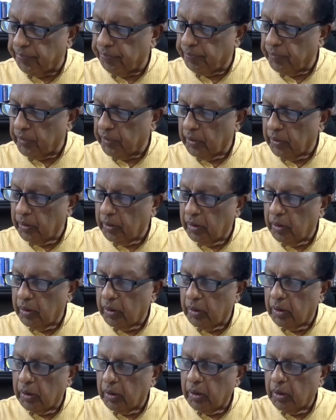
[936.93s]

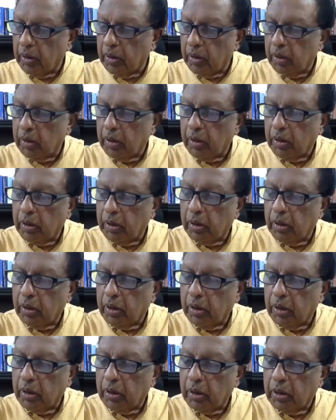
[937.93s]

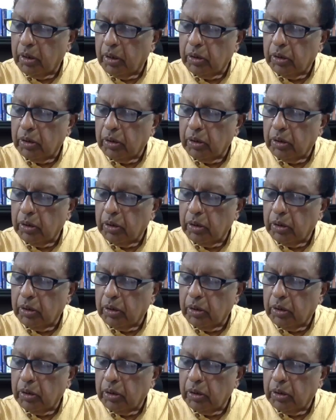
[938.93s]
Nobody speaks.